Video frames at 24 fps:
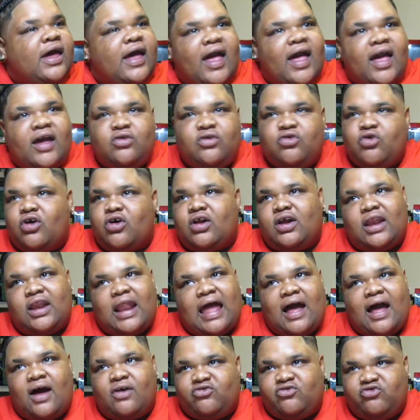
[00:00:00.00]
Ignore the
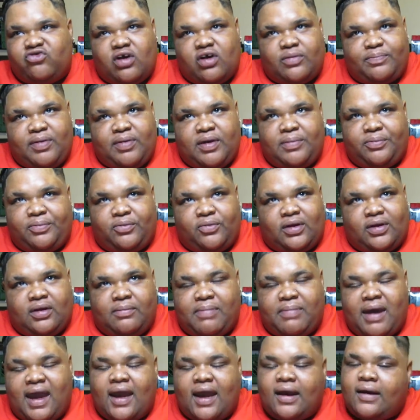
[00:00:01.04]
loud drunk people in the
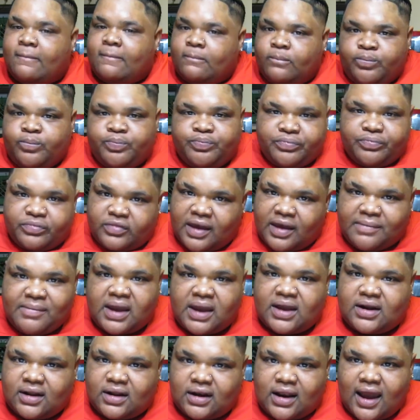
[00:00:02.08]
back; they're
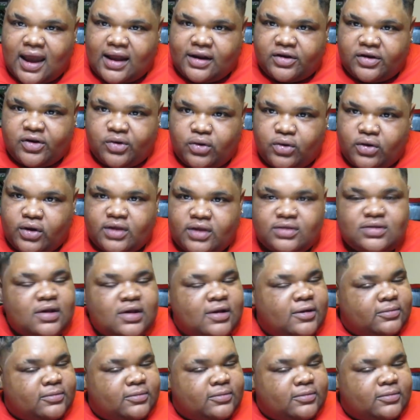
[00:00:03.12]
making a lot of noise.